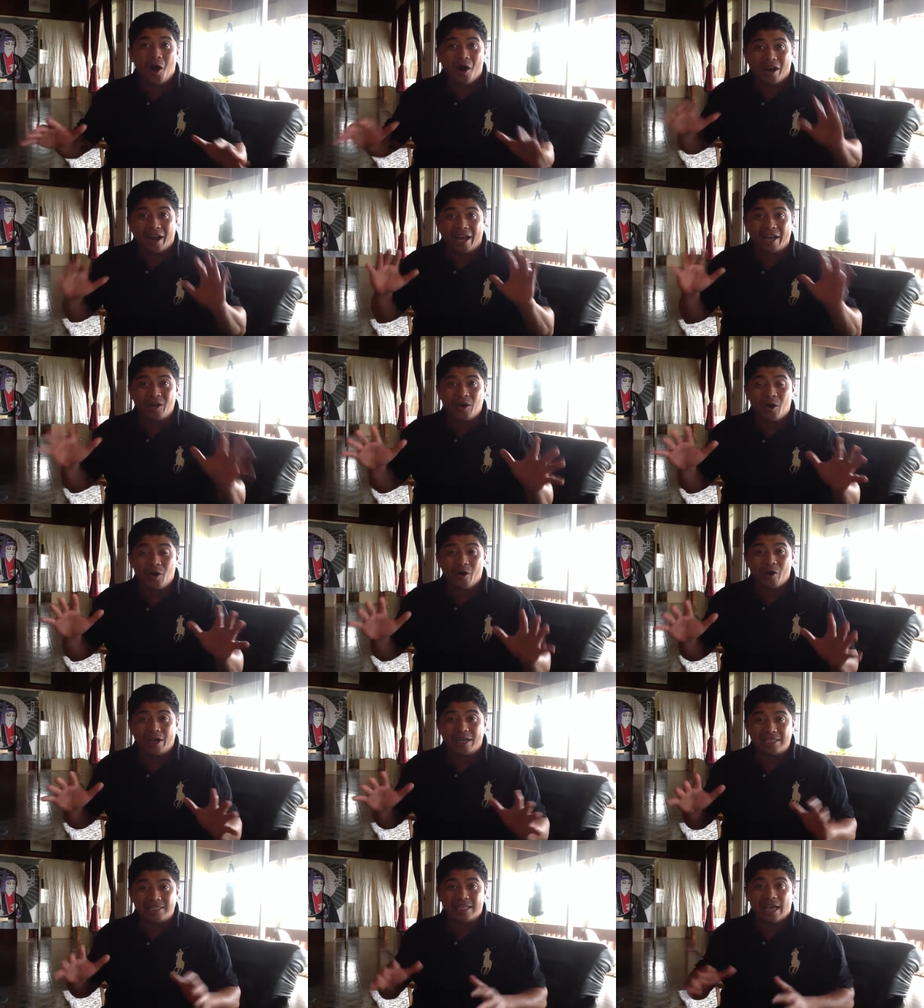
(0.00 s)
All I know
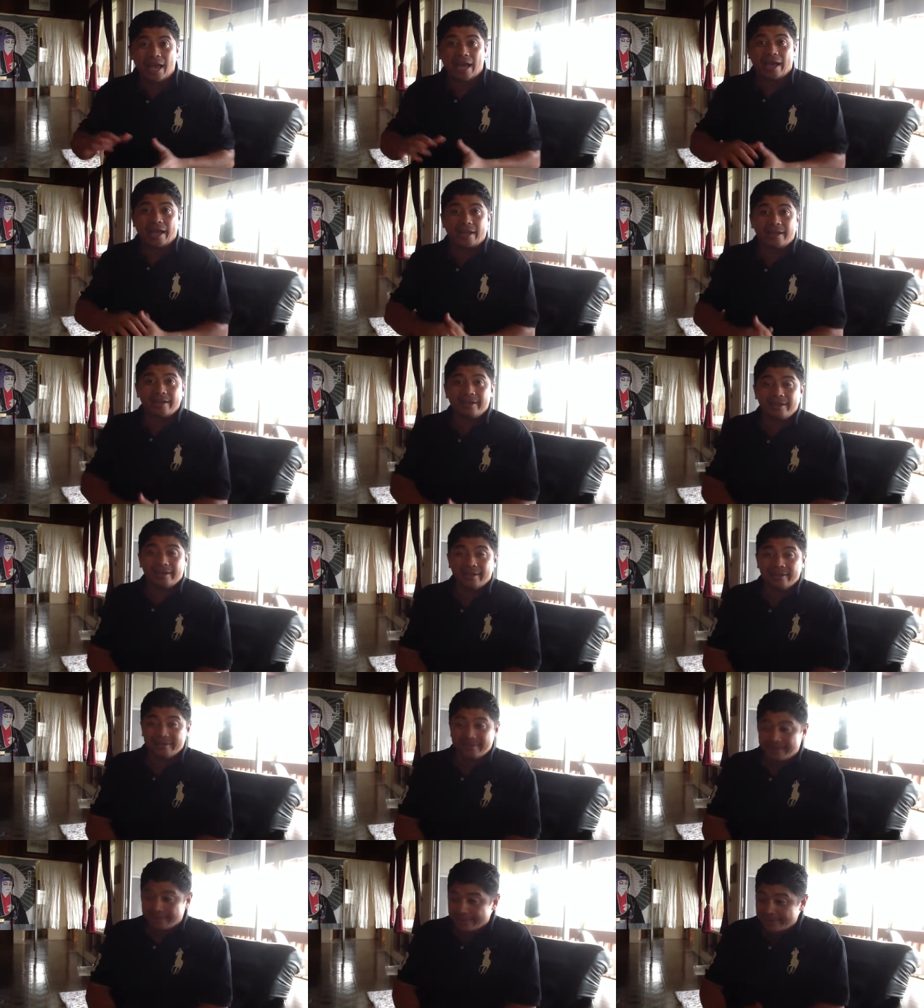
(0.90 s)
is that
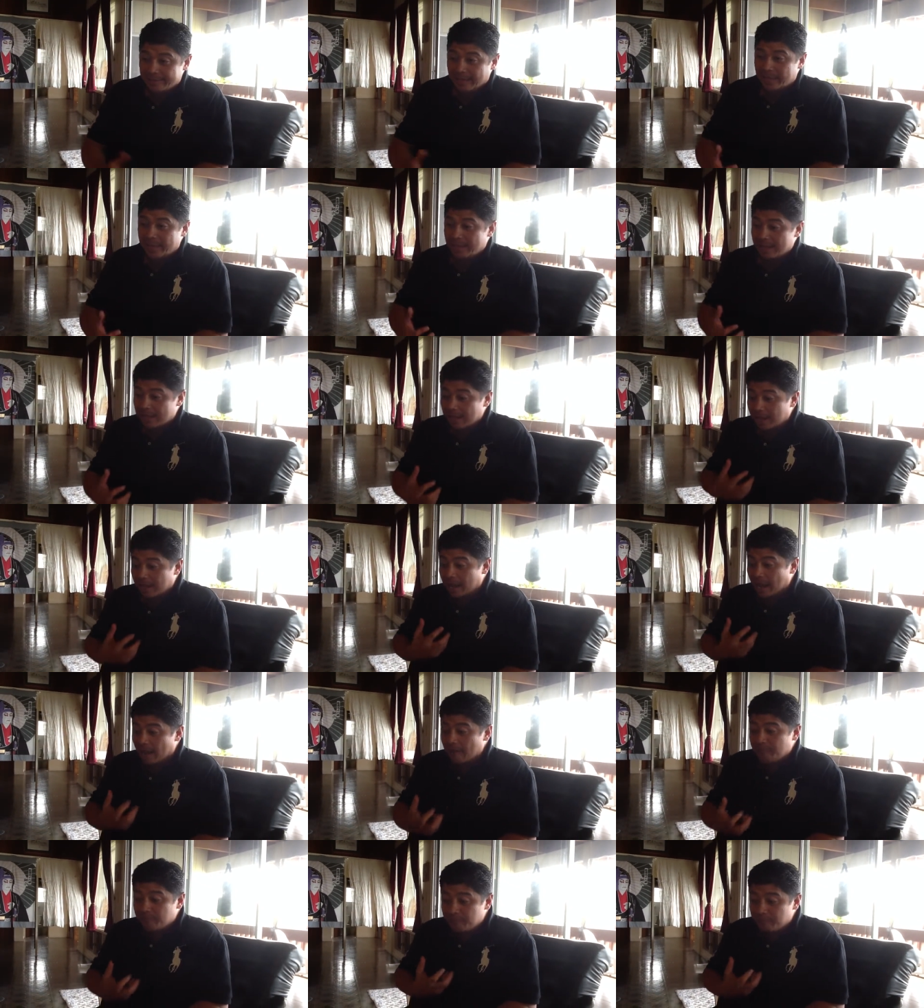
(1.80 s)
the
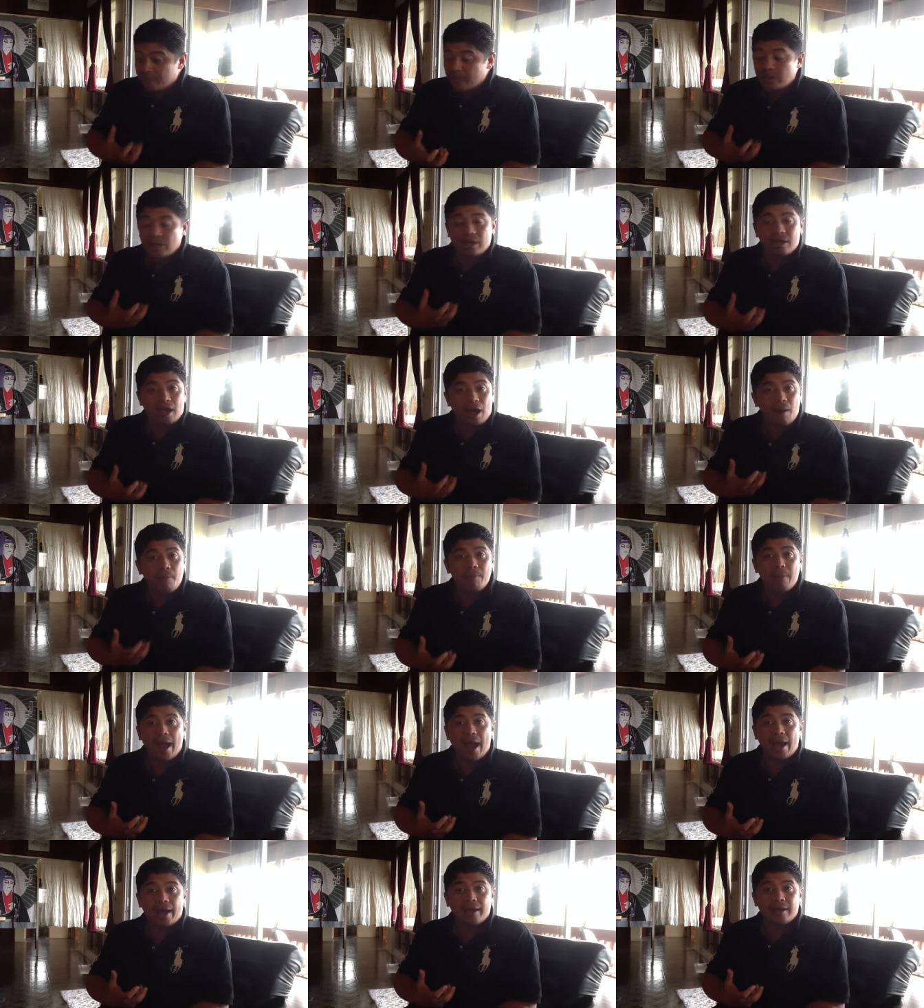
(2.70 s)
I feel a
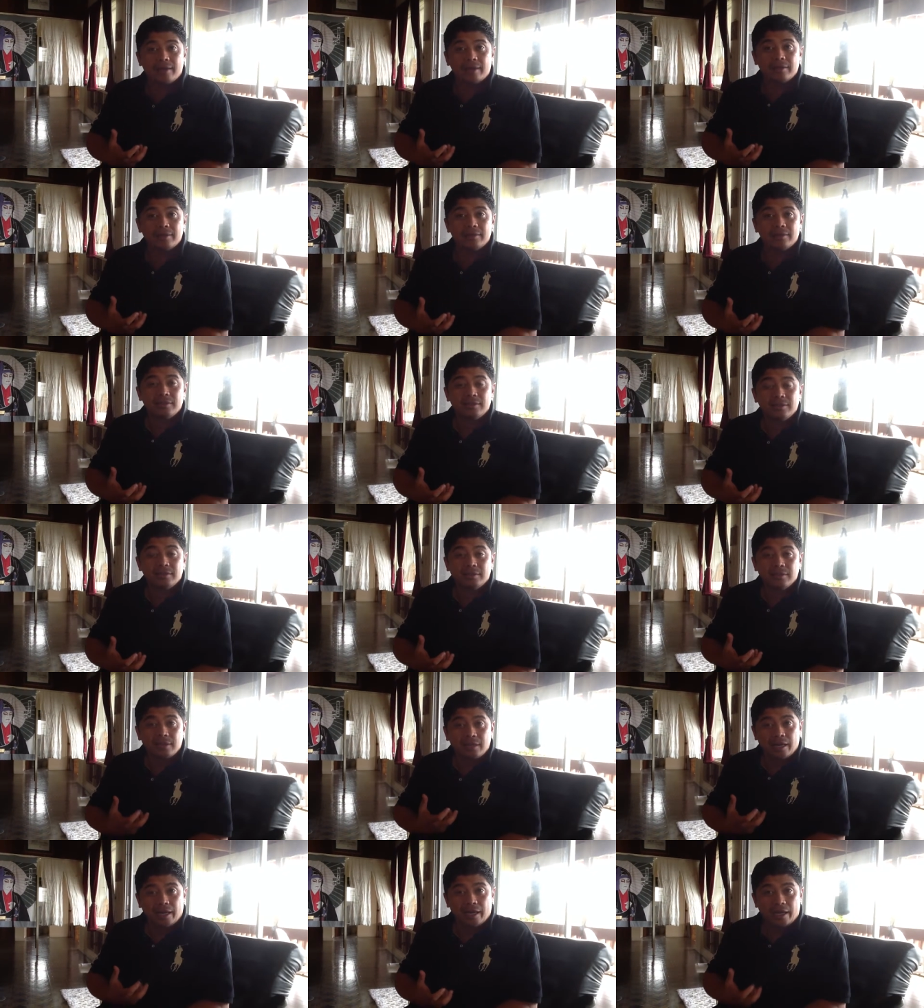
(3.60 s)
comeback. Yeah.
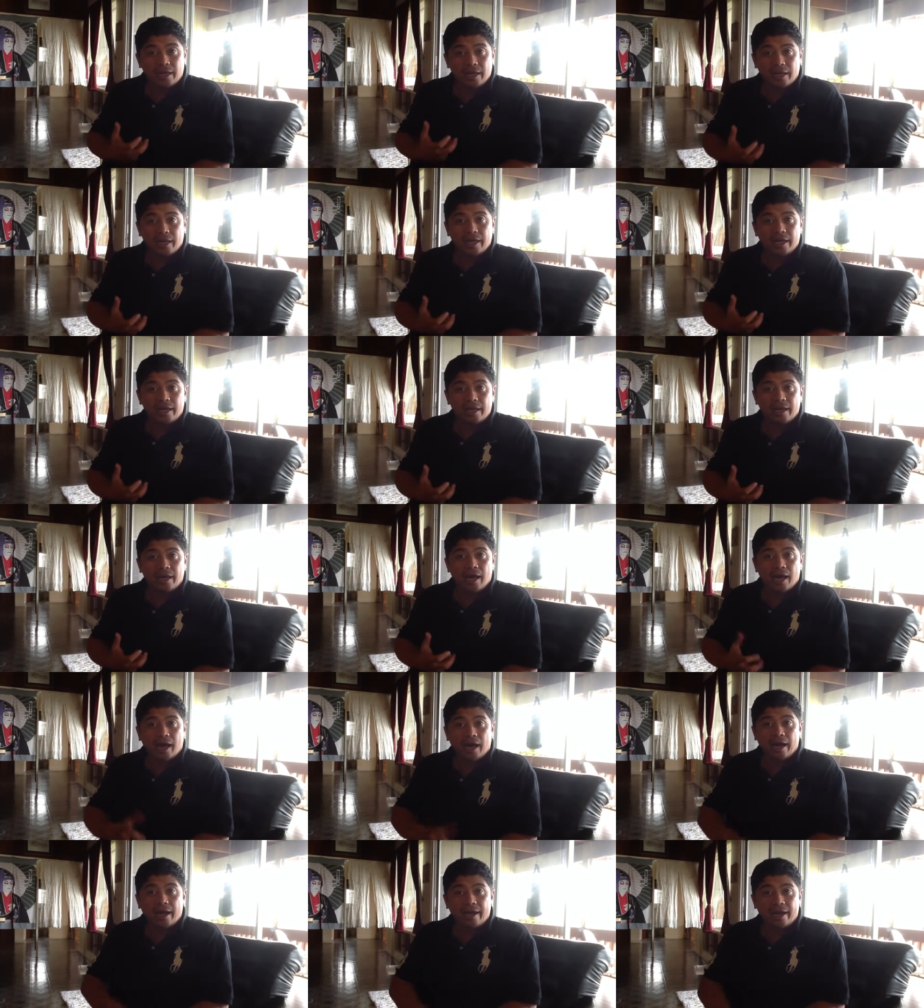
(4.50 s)
And
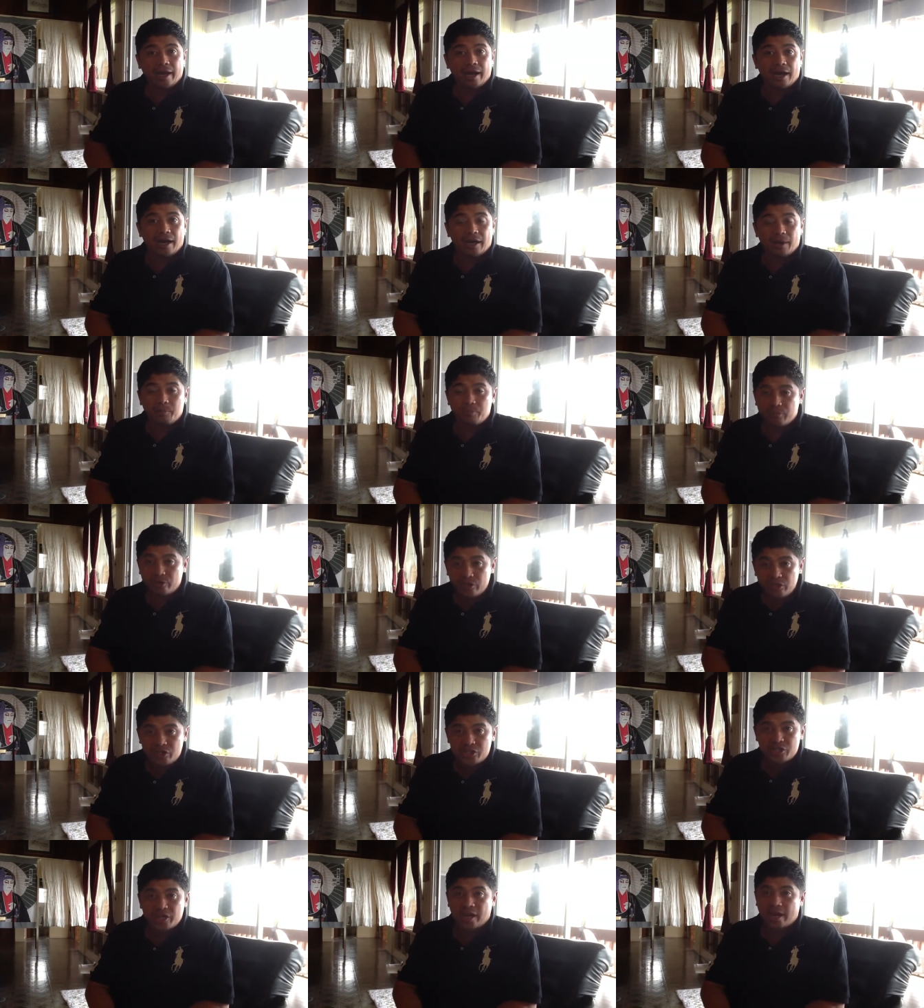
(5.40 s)
I uh,
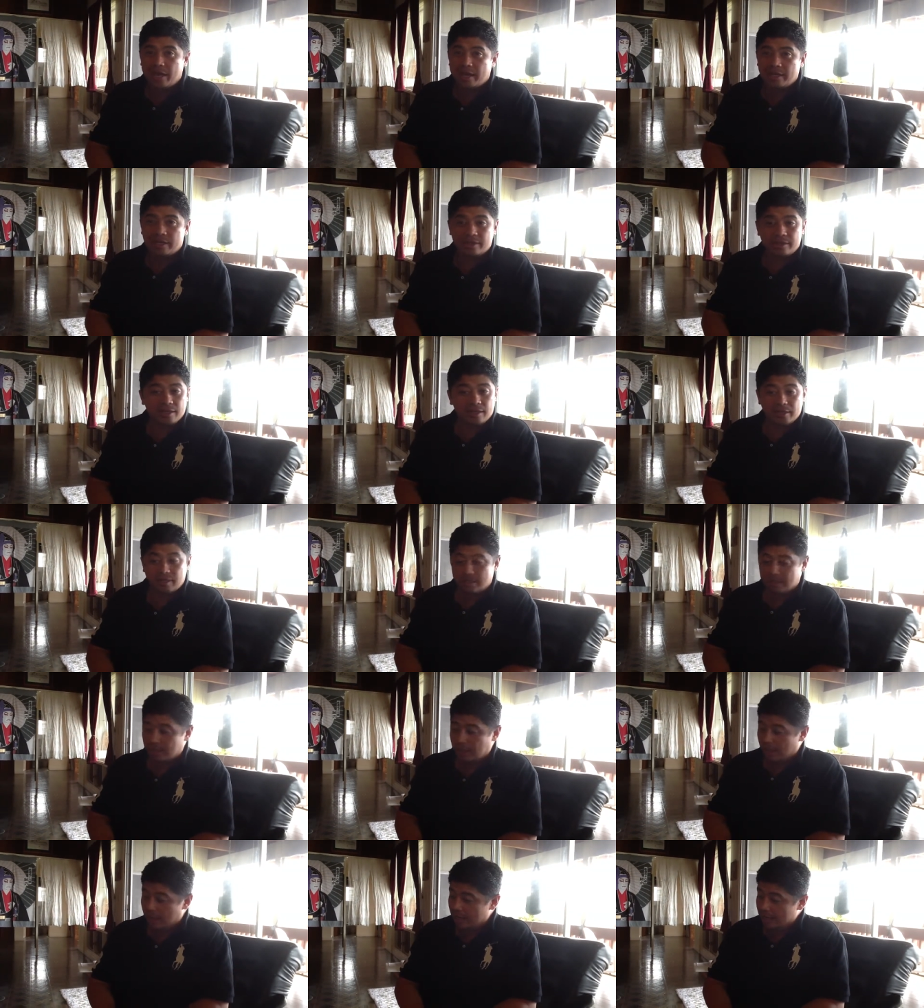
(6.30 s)
appreciate the
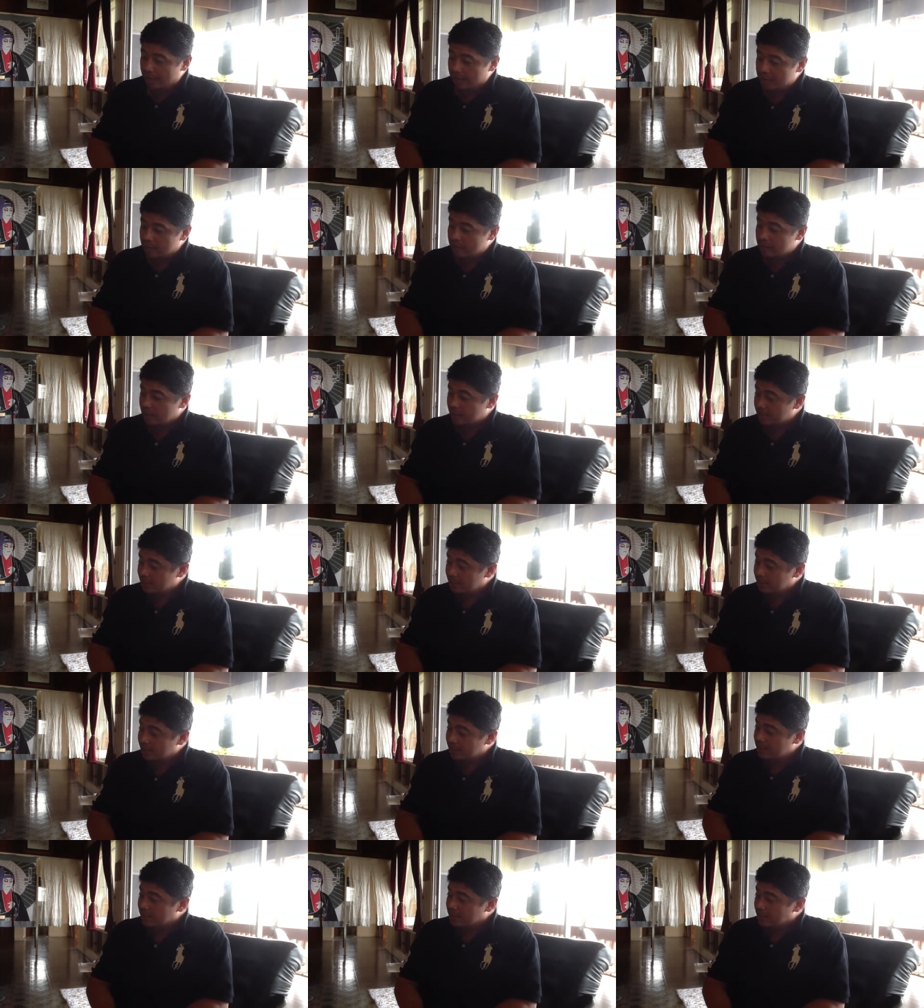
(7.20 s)
I just
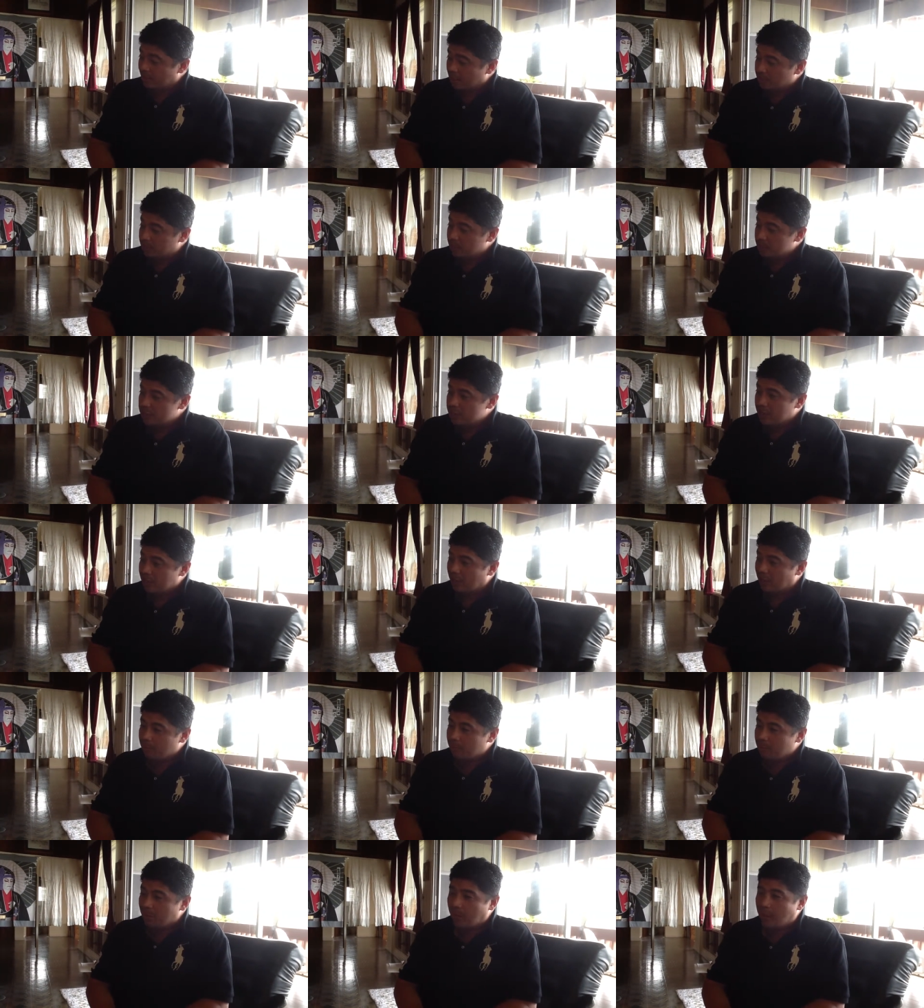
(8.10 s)
appreciate I mean